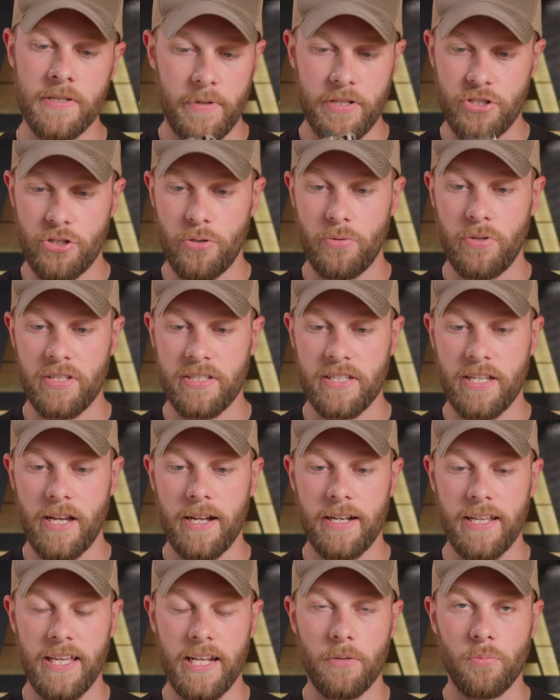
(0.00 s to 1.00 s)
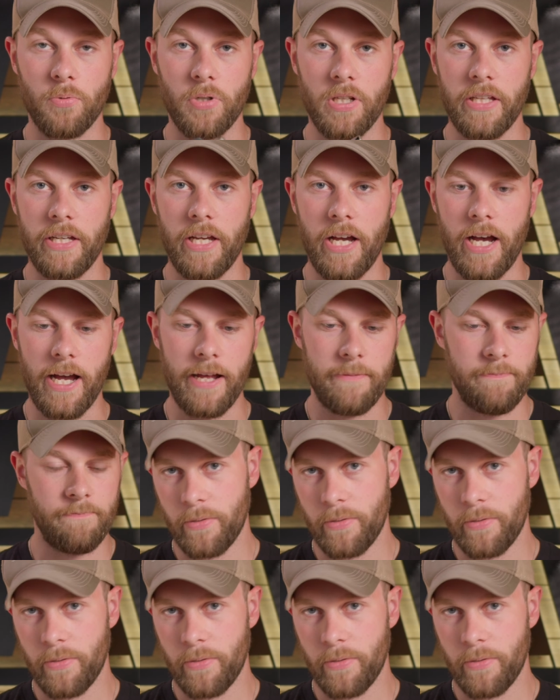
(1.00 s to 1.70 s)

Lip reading: and shooting this gun and getting it really hot.